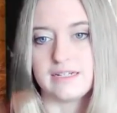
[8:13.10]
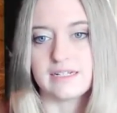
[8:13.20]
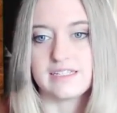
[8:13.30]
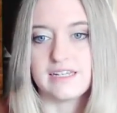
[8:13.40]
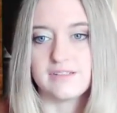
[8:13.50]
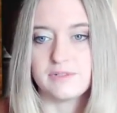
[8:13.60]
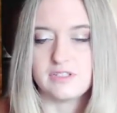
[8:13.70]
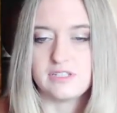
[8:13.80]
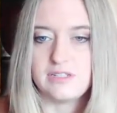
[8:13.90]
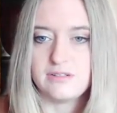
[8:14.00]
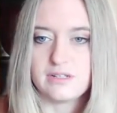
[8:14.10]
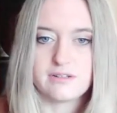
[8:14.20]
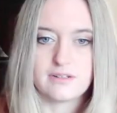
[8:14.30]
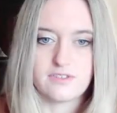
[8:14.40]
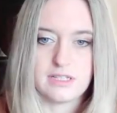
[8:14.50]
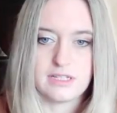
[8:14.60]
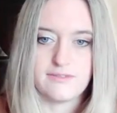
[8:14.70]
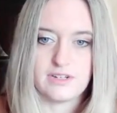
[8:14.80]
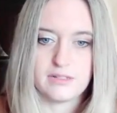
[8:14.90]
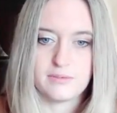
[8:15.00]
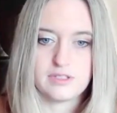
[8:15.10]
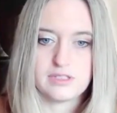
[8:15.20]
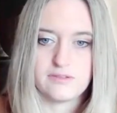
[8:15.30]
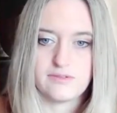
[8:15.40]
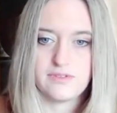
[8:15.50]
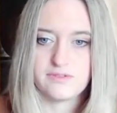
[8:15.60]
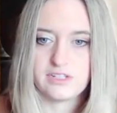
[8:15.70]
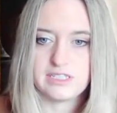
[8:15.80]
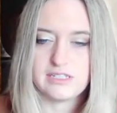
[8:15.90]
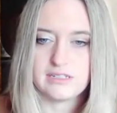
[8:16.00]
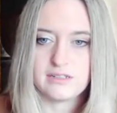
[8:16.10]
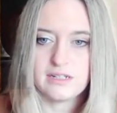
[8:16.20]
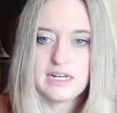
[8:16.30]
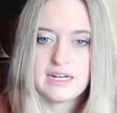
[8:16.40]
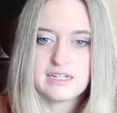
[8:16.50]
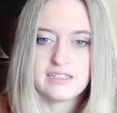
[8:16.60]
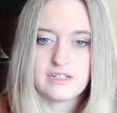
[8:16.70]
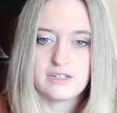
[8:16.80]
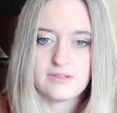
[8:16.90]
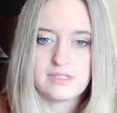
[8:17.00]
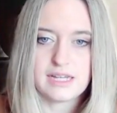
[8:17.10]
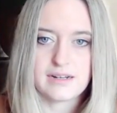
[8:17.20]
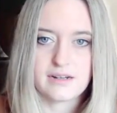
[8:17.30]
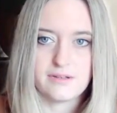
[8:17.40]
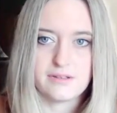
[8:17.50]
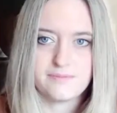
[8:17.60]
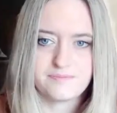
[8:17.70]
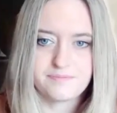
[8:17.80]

accessible to you that are all freely available. So feel free to use that code.